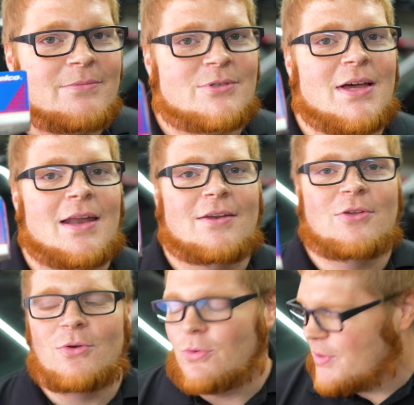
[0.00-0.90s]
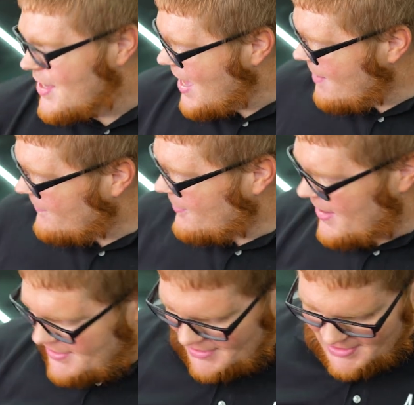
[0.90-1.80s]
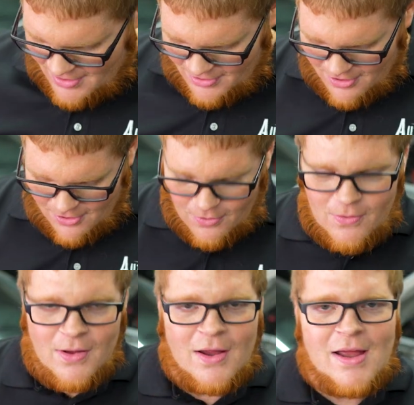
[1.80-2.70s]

So got a new cap from AC Delco.